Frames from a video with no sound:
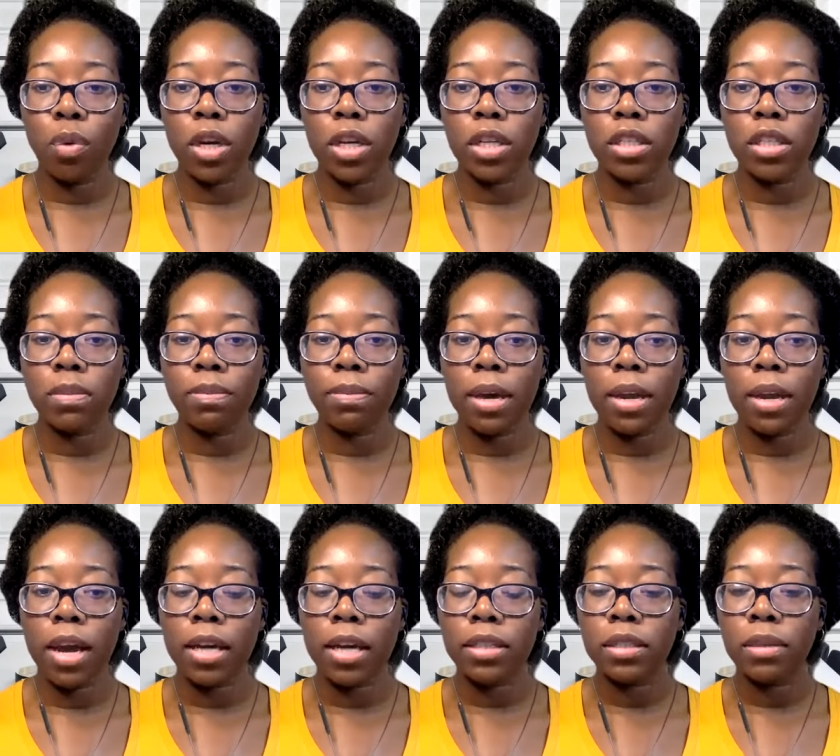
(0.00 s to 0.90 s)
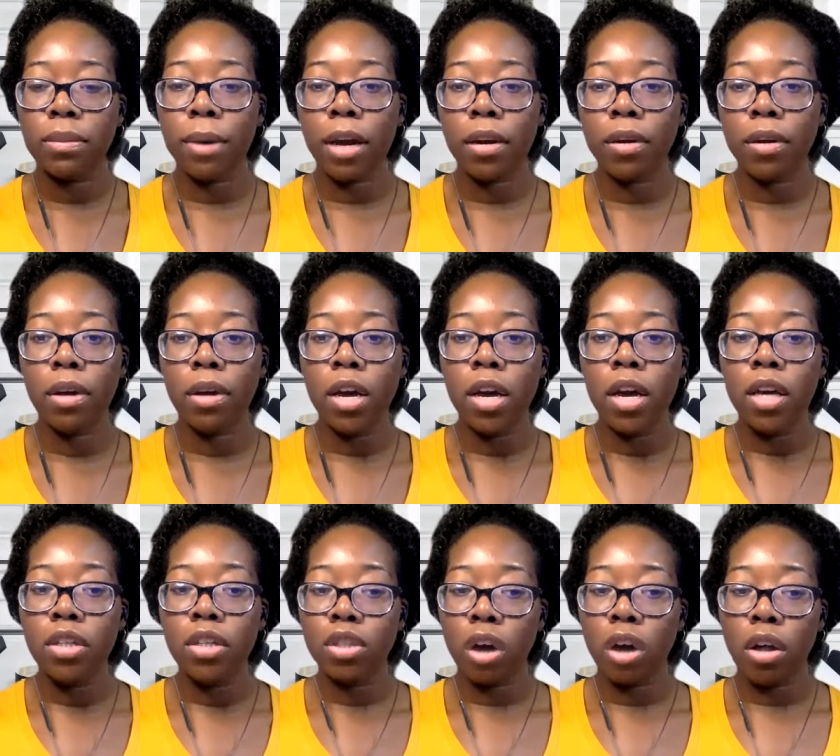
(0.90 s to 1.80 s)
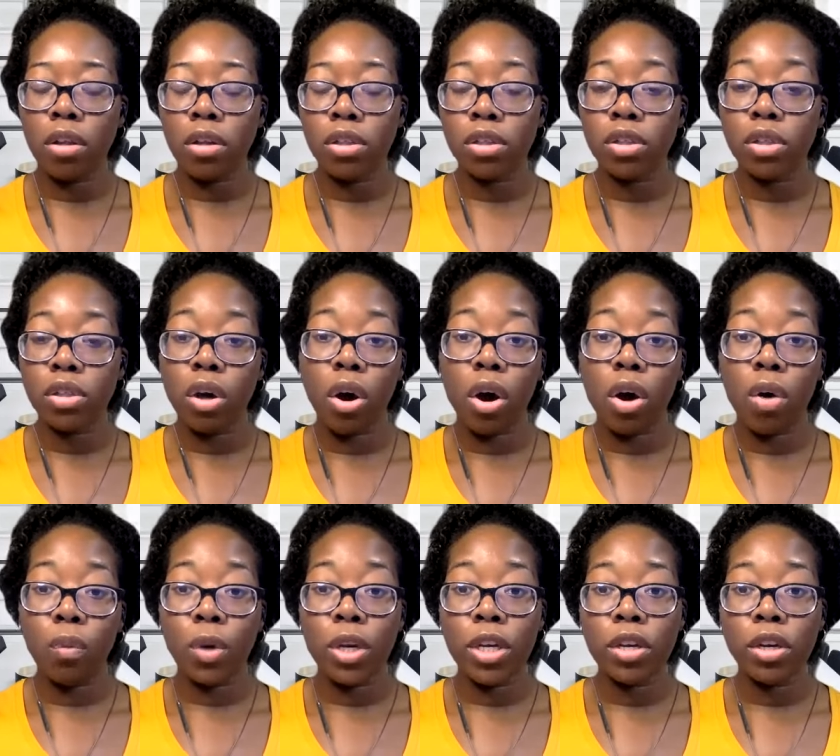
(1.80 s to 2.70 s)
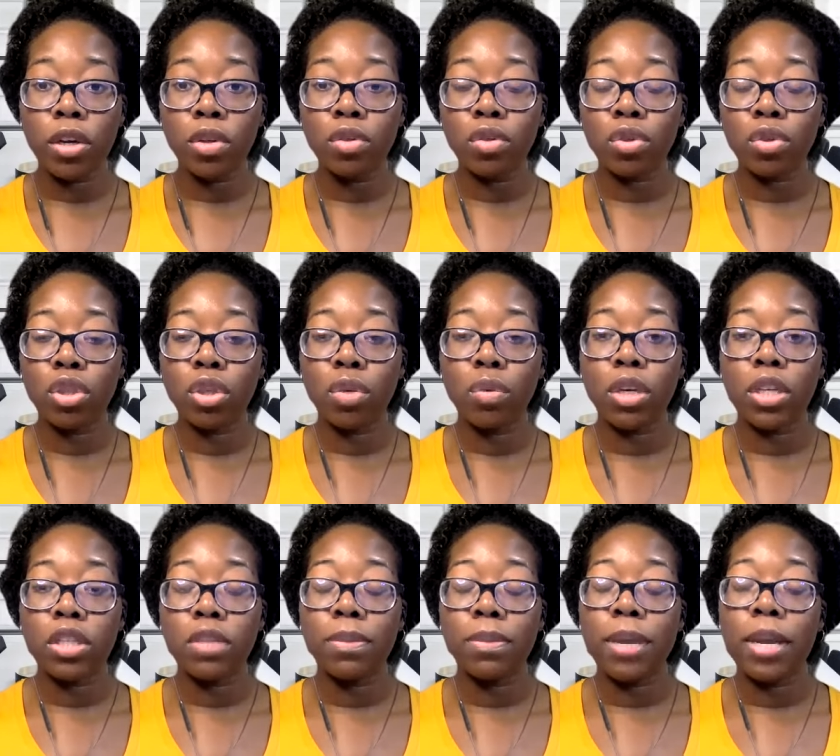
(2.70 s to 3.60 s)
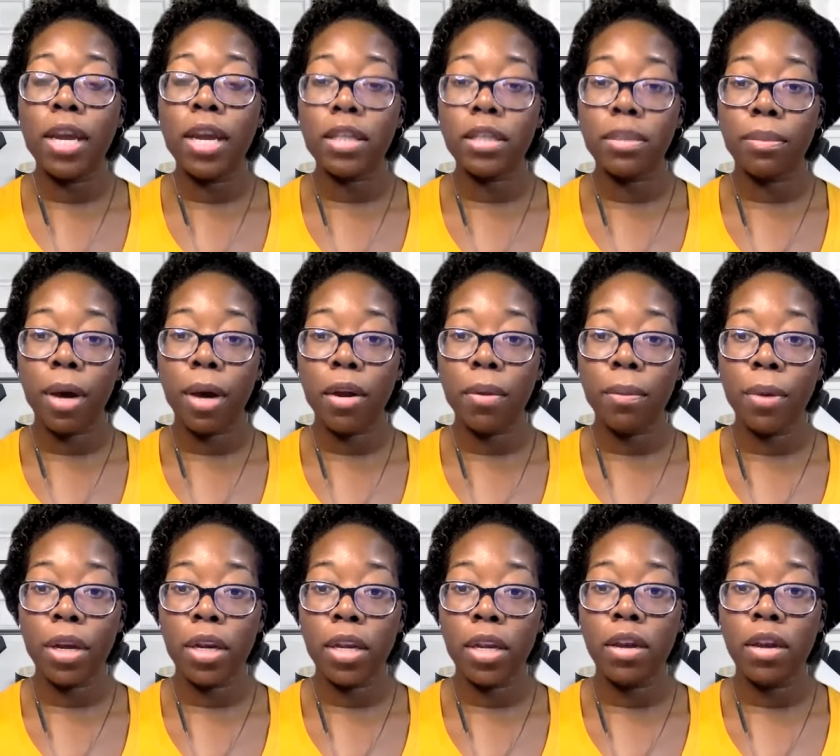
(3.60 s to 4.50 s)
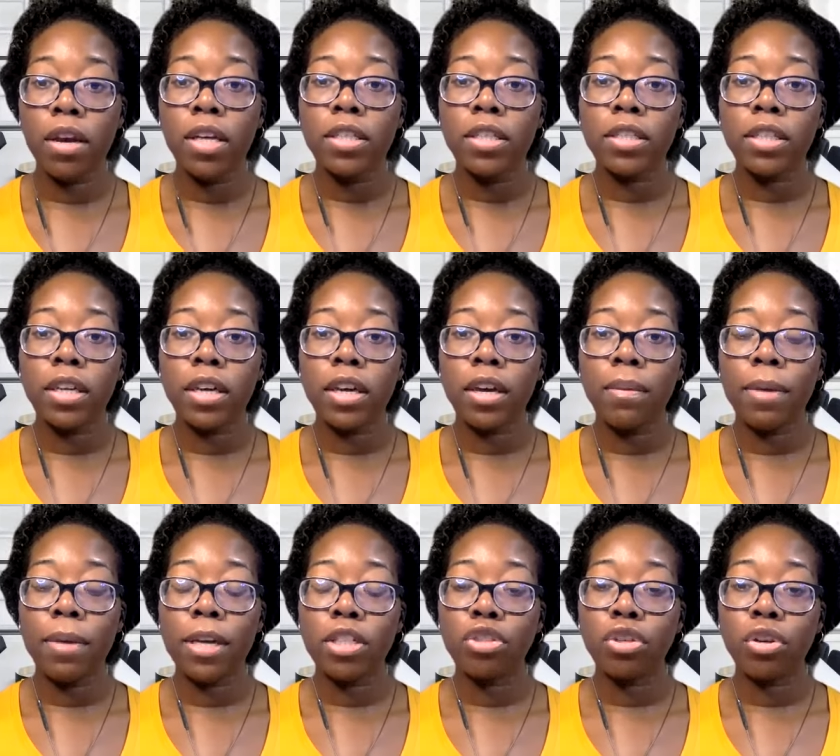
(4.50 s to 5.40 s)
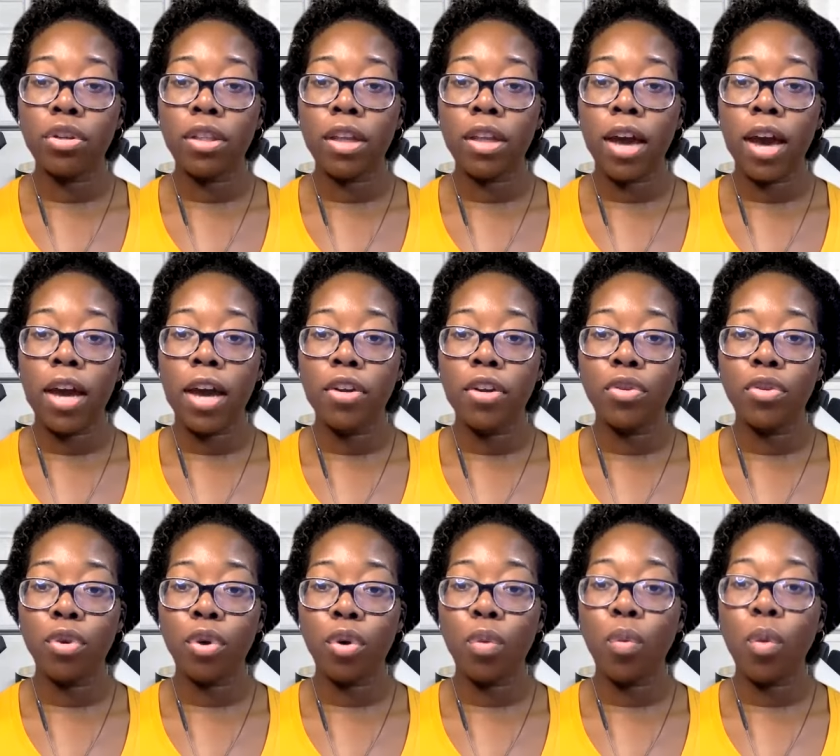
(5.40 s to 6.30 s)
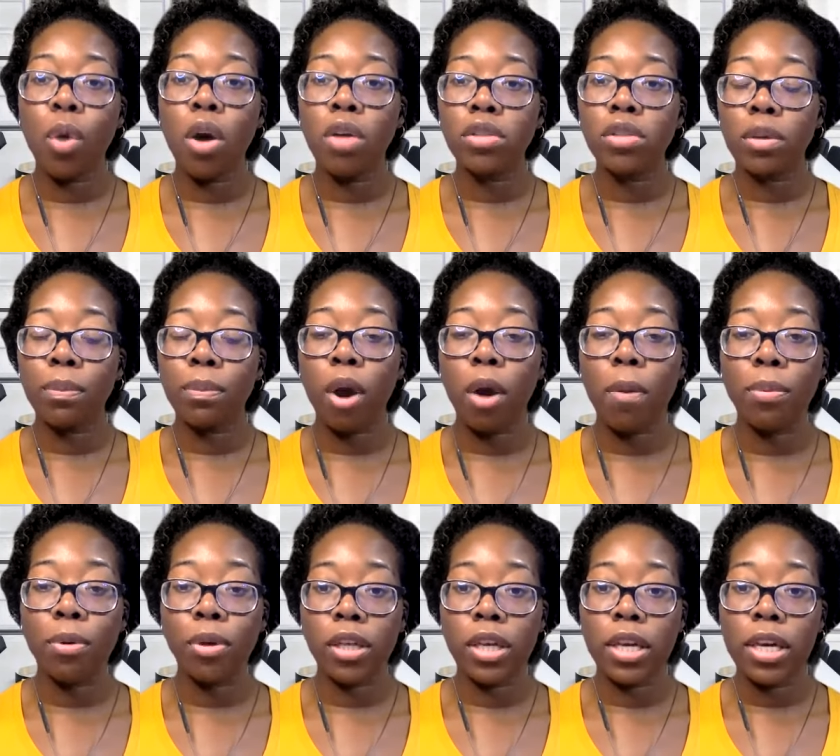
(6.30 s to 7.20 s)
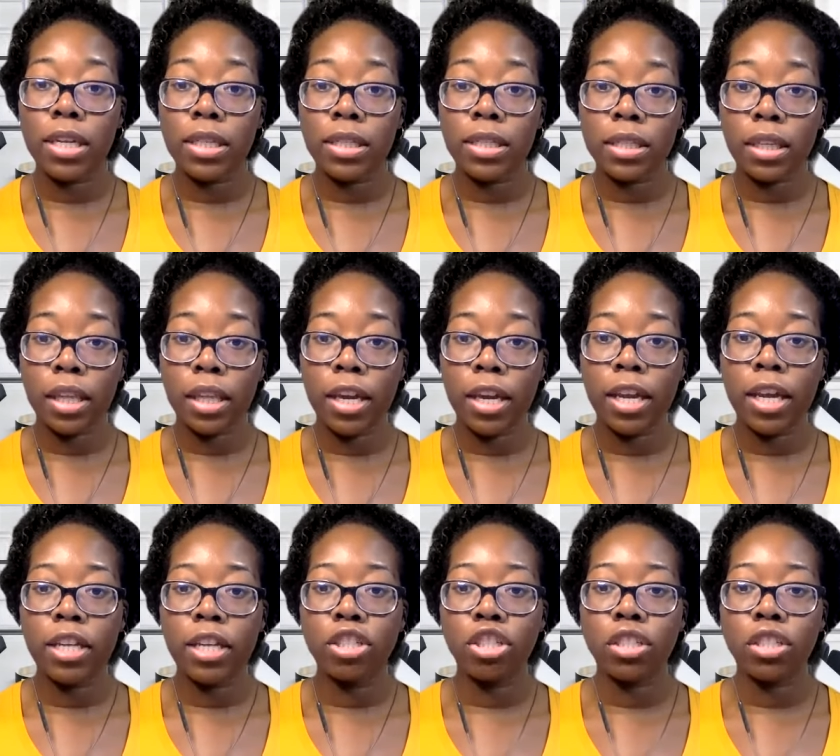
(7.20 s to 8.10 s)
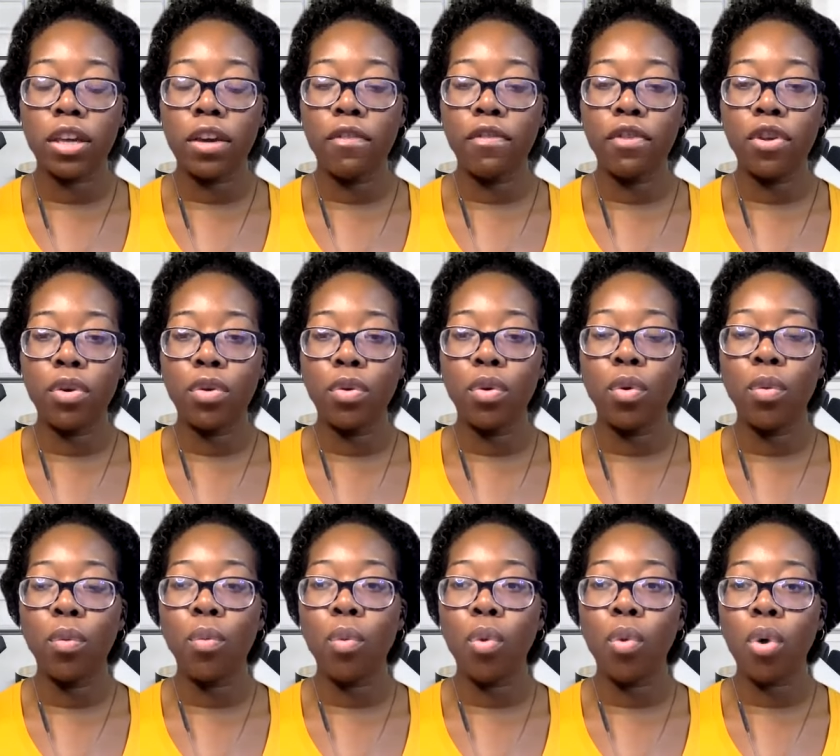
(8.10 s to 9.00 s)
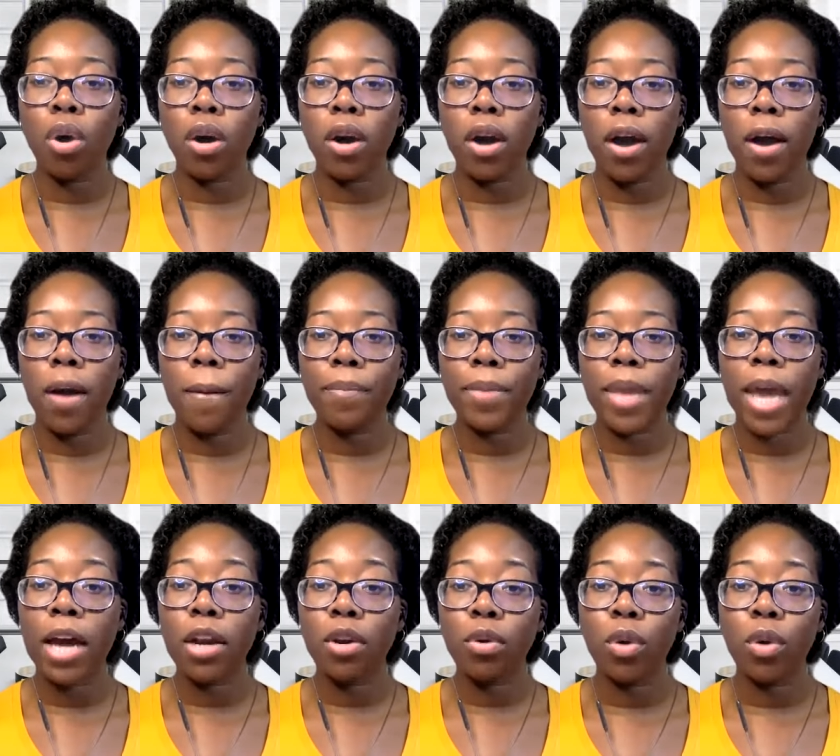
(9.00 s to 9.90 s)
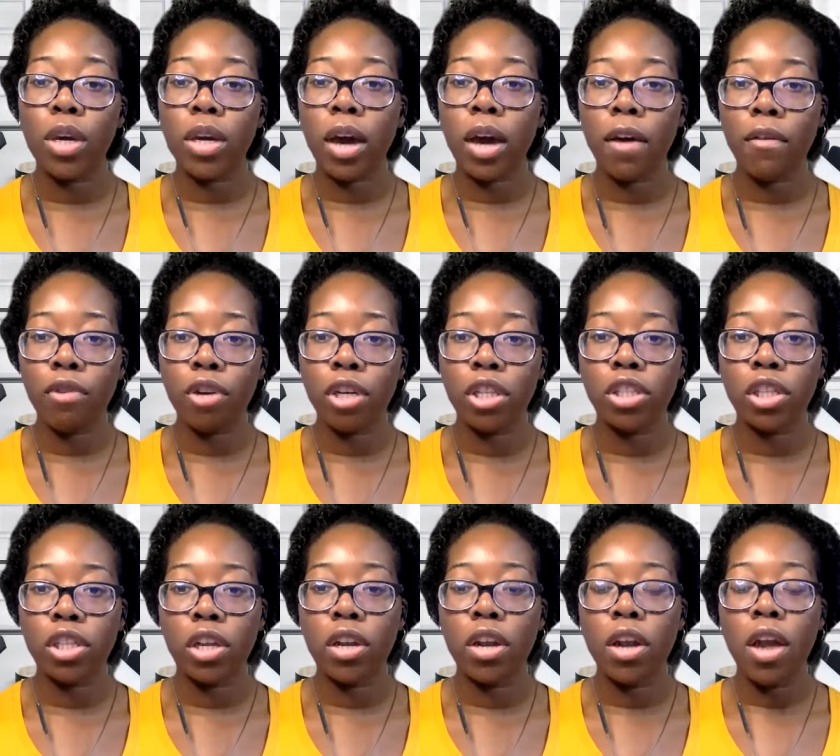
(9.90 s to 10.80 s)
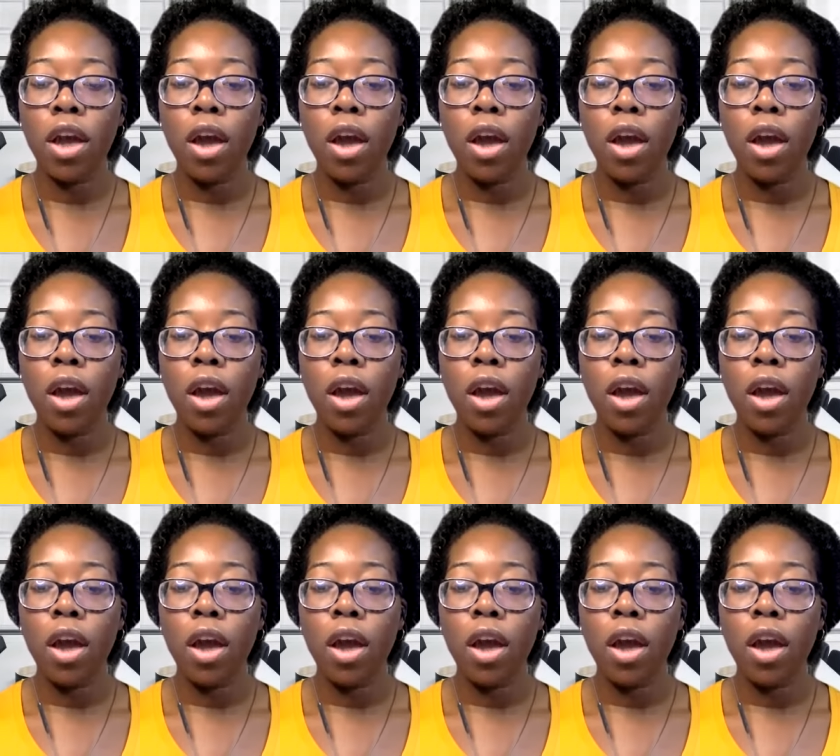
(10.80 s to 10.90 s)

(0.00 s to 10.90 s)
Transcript: want to spend x amount of dollars on windows or do you want to spend x amount of money to make sure that your walls are properly insulated and just give you more um, adequate coverage and